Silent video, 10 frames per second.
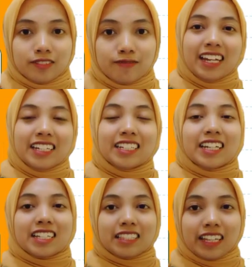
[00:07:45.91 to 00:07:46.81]
And the
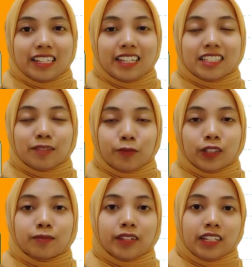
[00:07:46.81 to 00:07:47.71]
next stage is
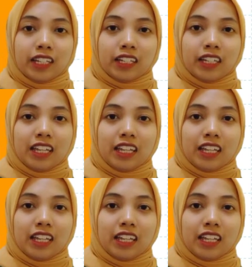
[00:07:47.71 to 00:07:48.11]
about planning.